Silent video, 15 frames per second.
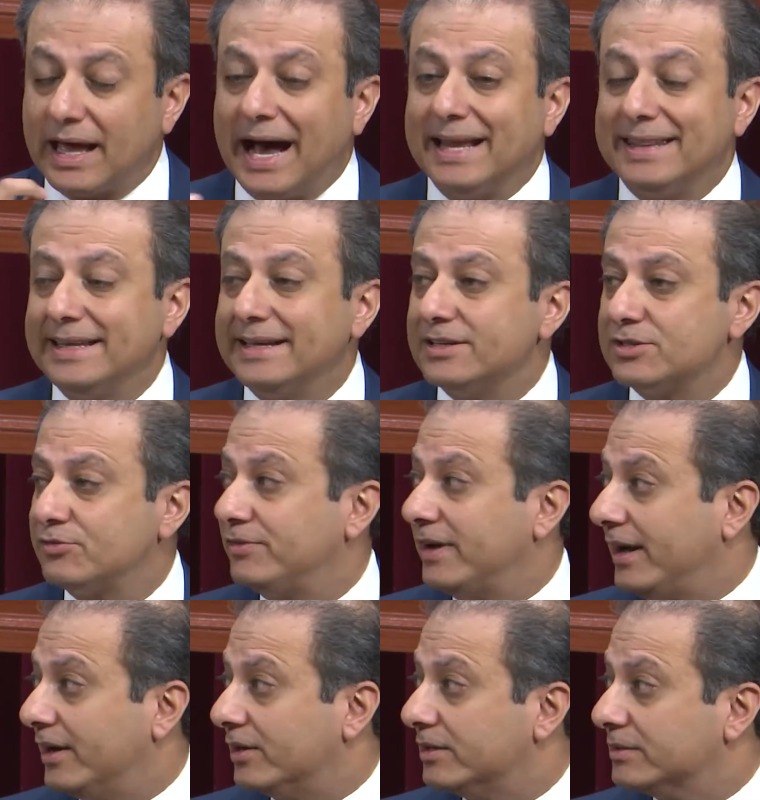I think it's
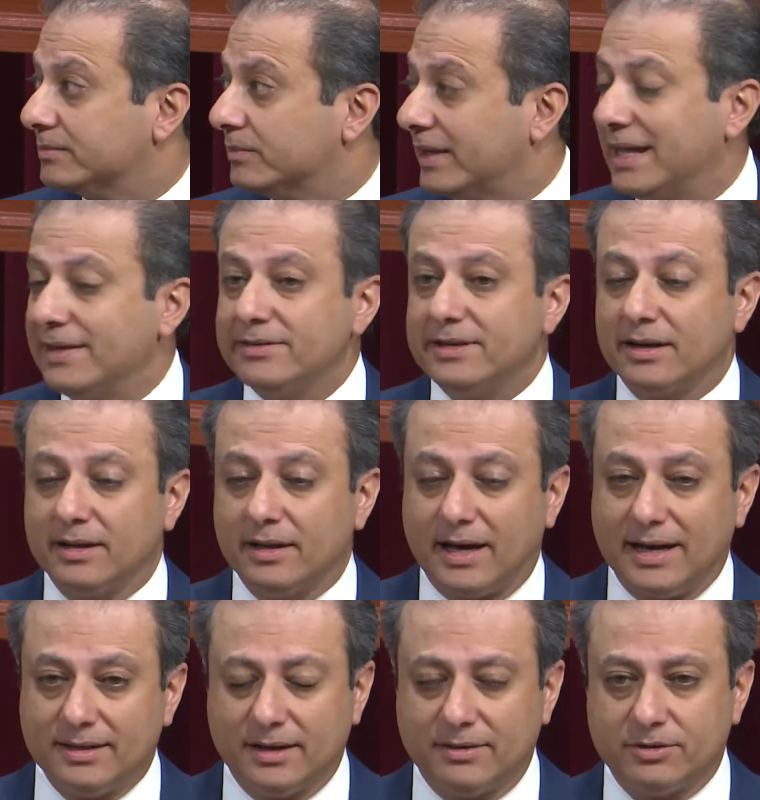fair, even at a
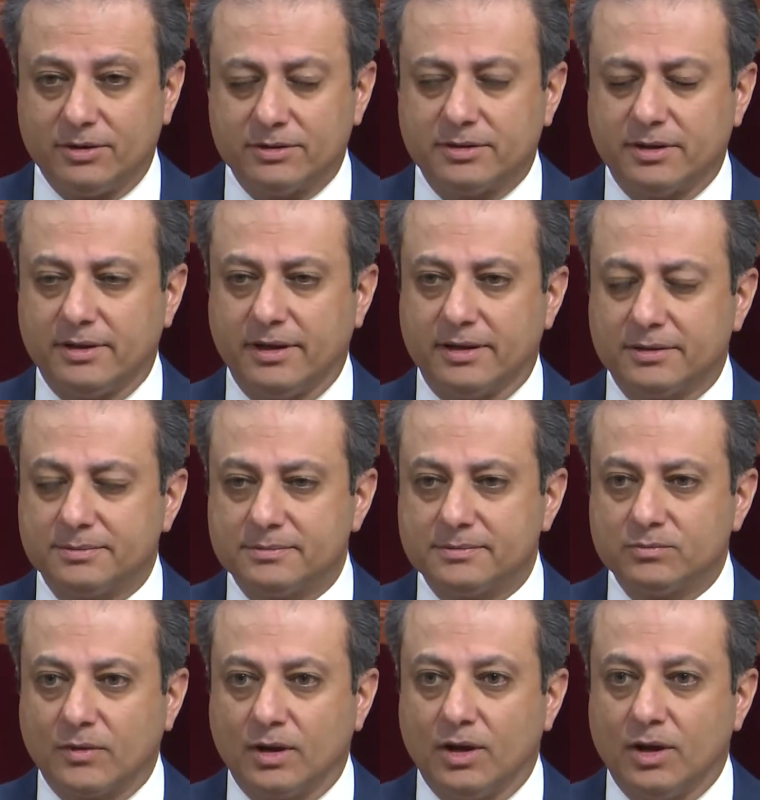line level, to think,
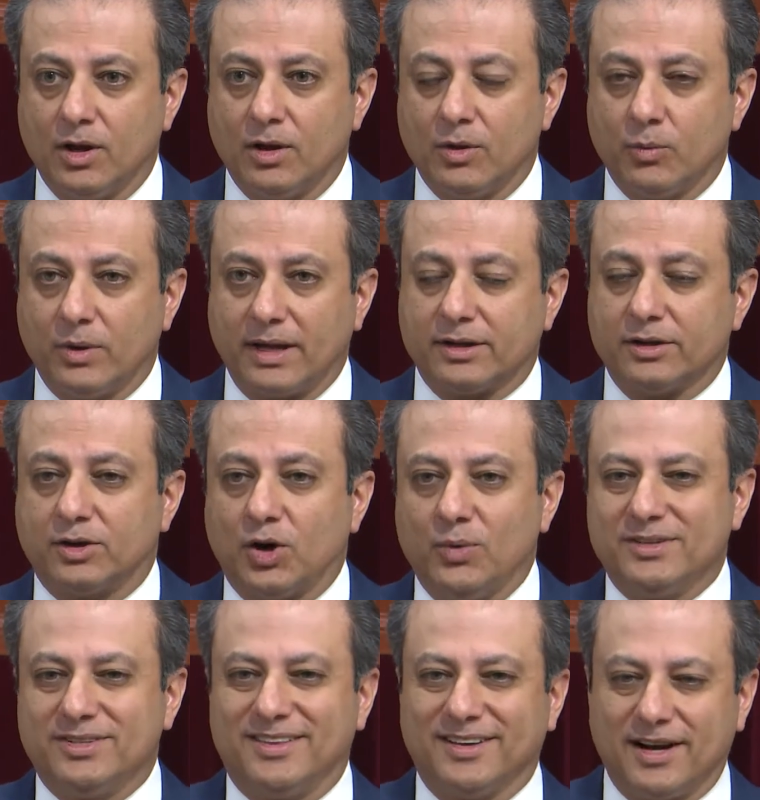well, I could go
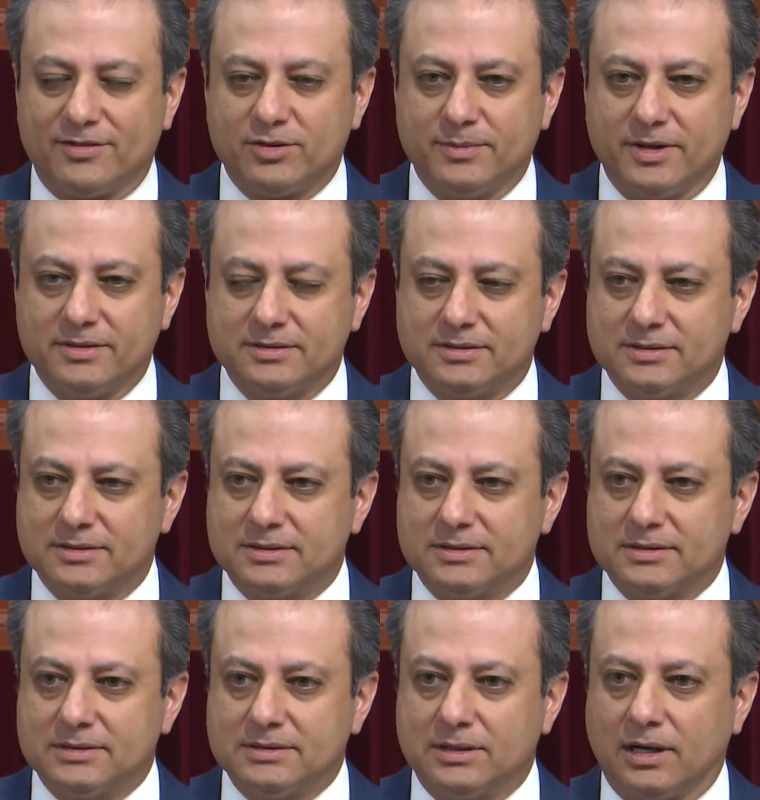into the government,
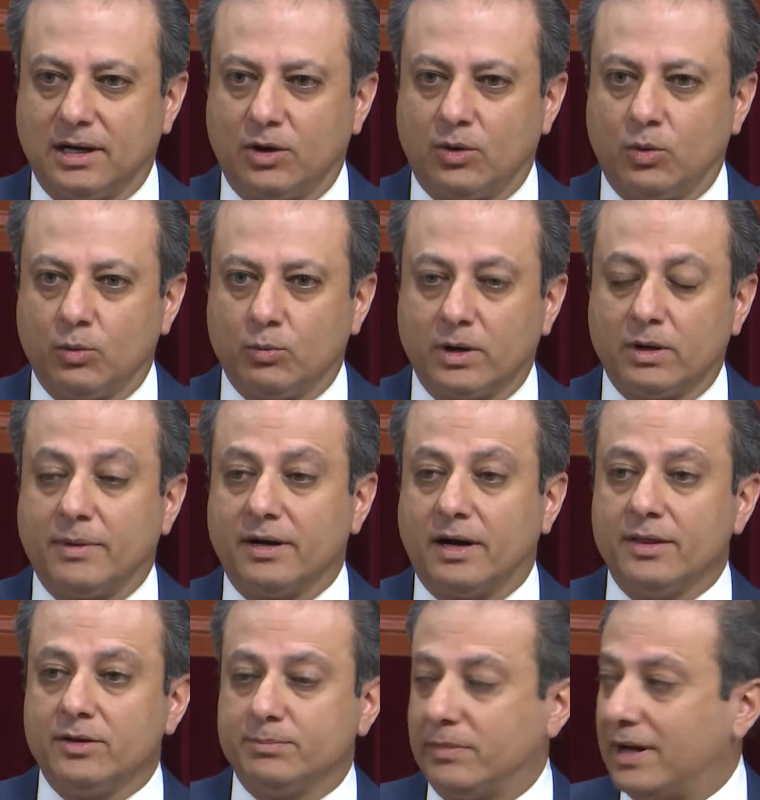uh, or what are my
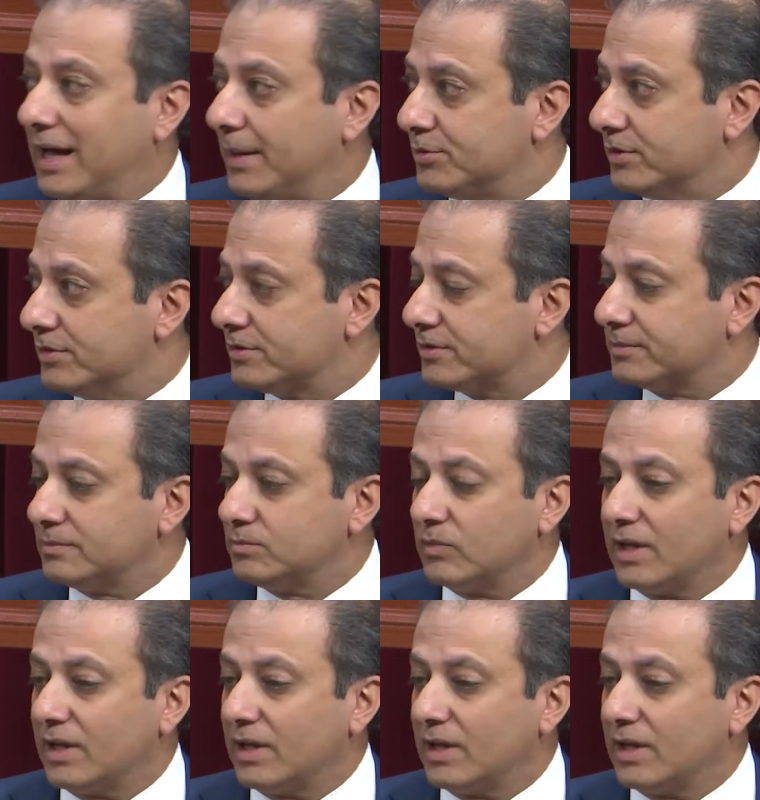other options?